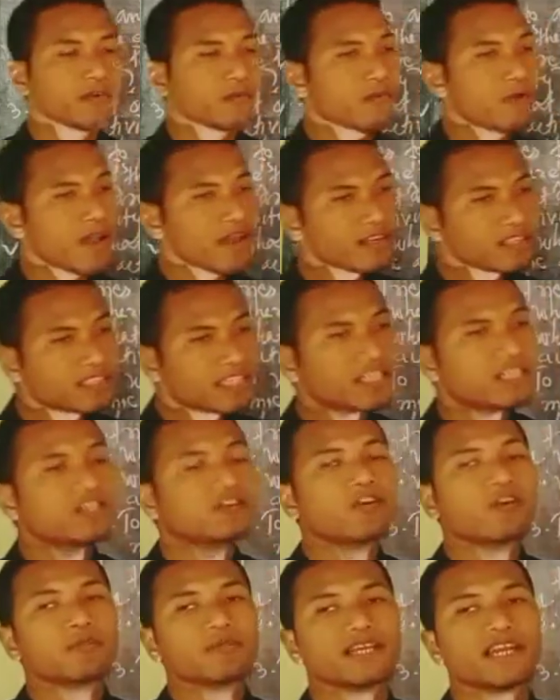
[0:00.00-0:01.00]
Where is that
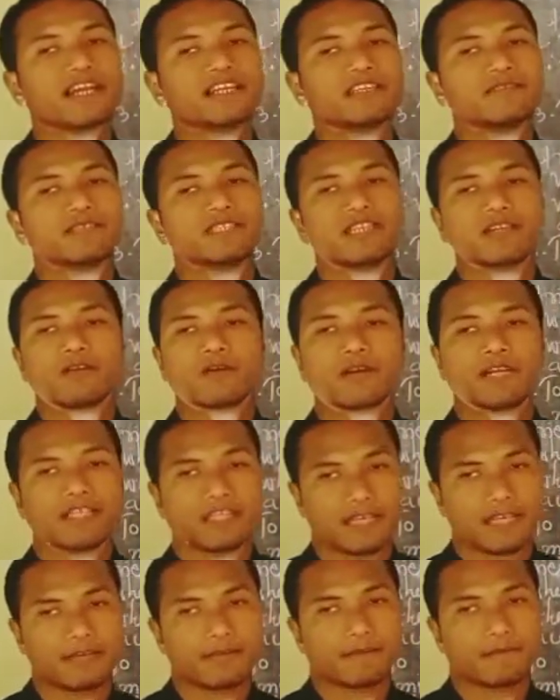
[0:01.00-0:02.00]
economic activity
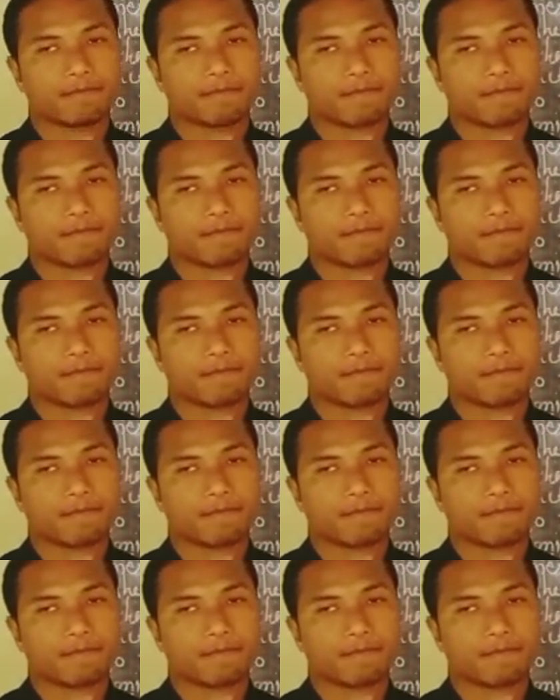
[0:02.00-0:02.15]
located?